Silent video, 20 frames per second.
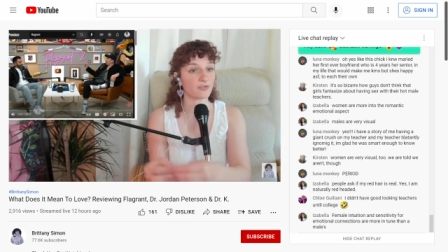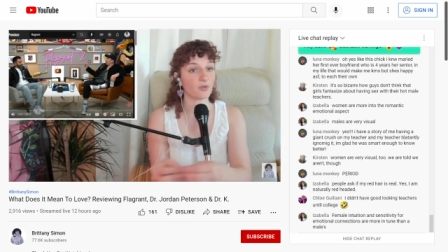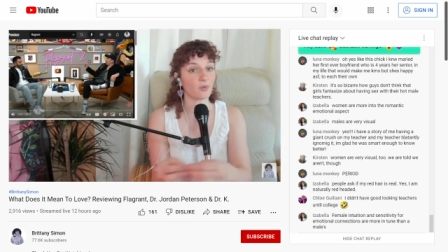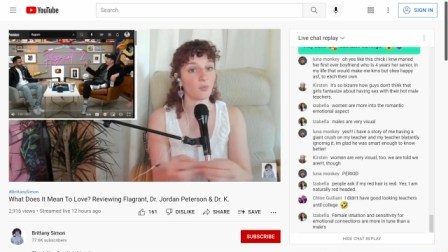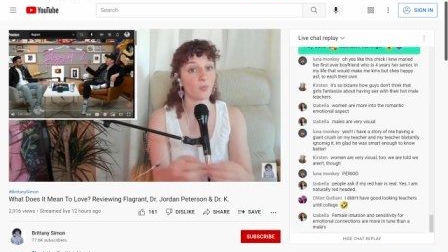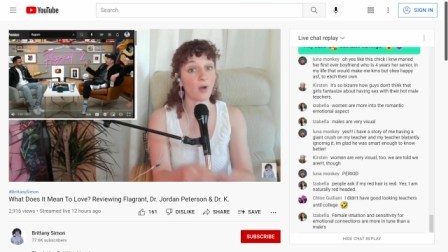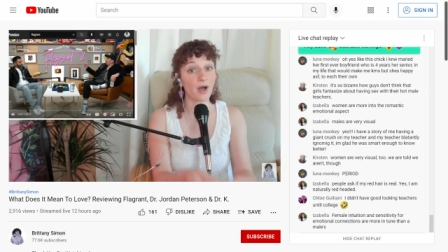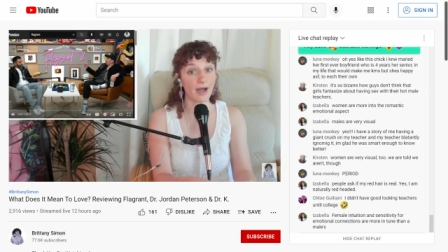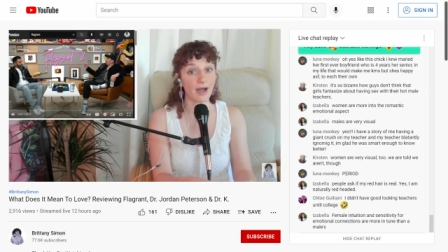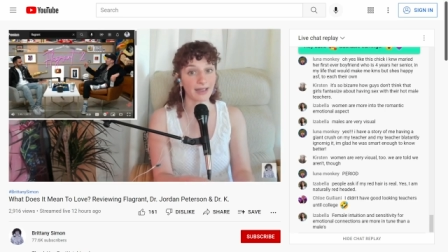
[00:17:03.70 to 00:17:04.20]
the
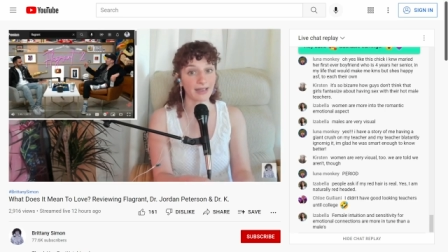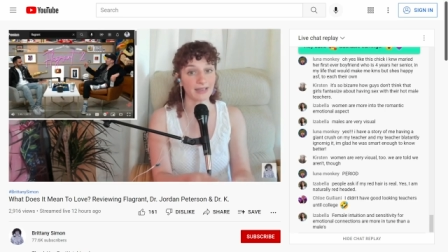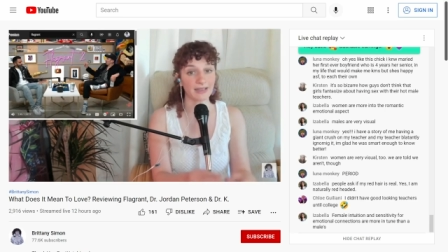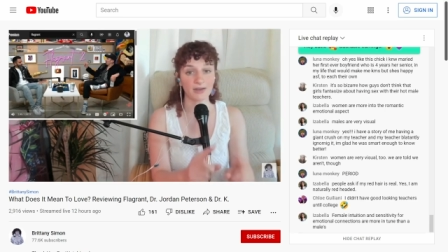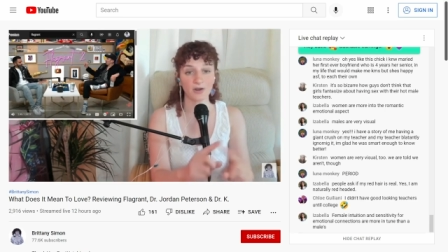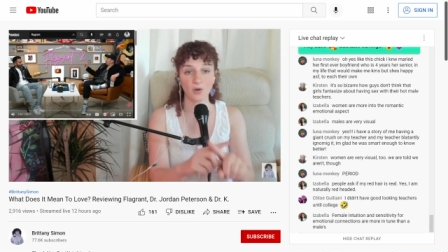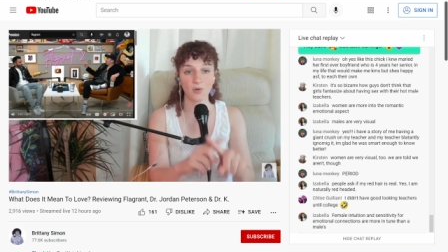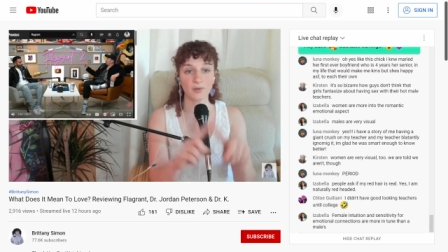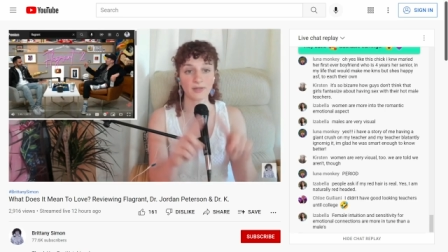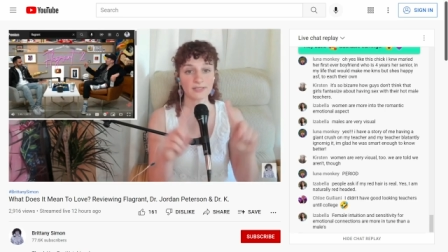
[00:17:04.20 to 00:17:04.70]
why.
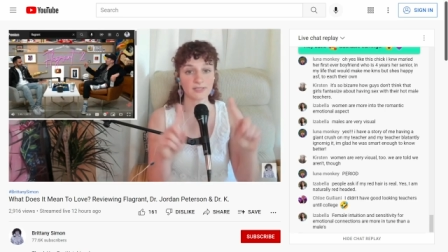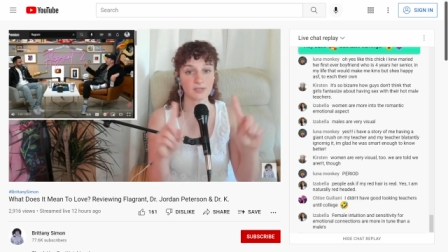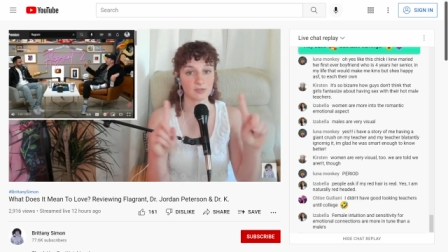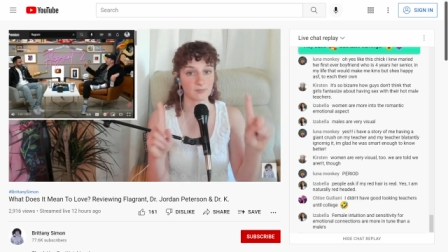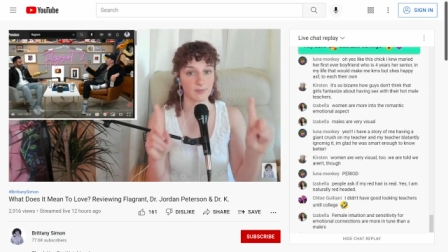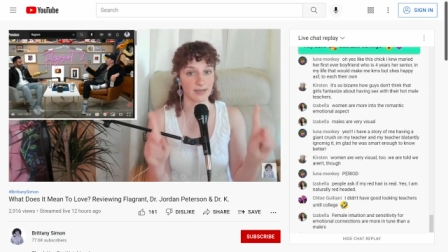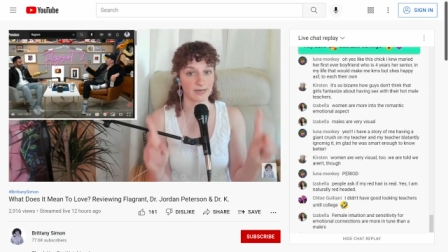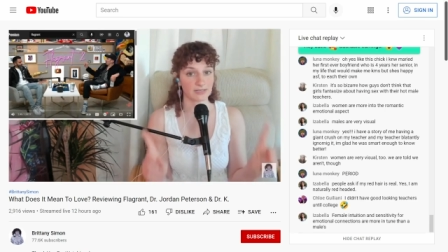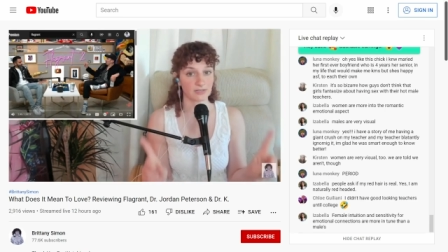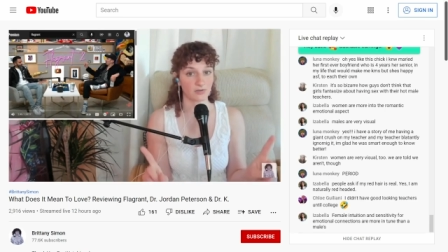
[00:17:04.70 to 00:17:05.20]
It always goes
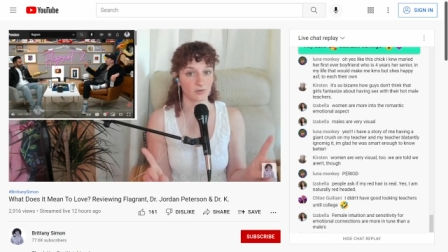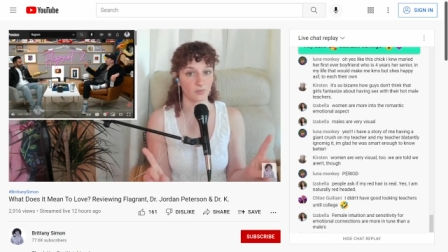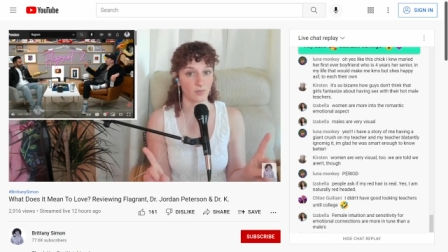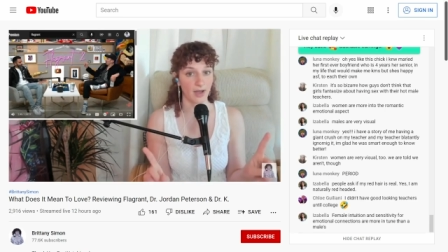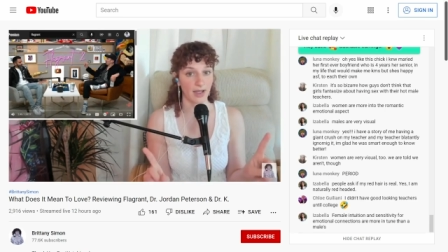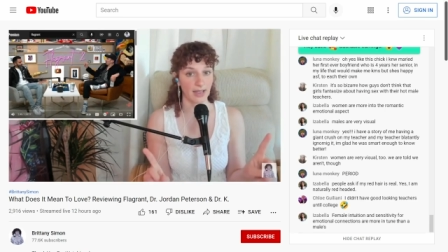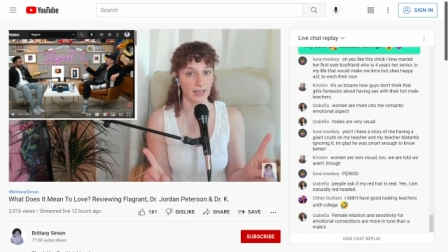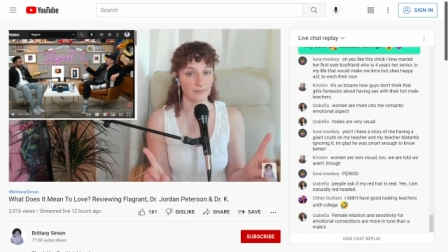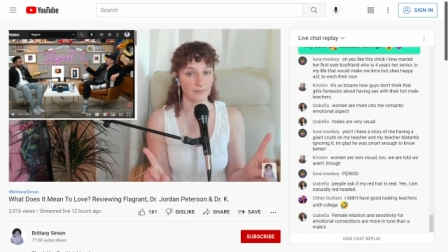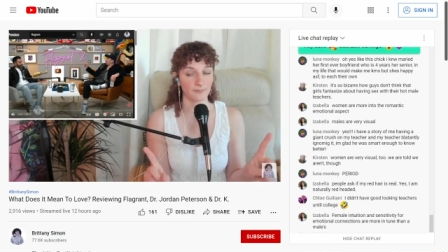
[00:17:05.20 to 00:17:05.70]
back to the
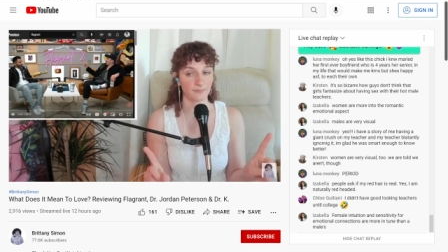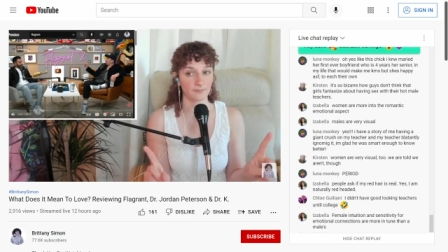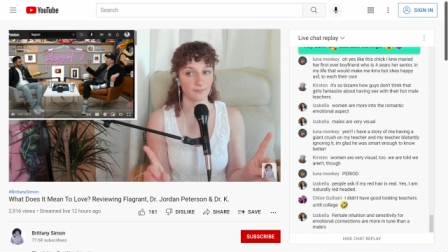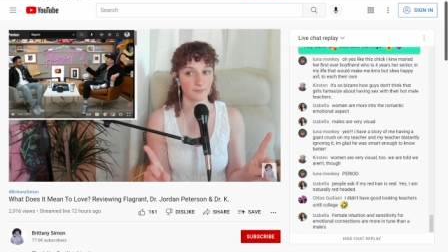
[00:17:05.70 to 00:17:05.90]
why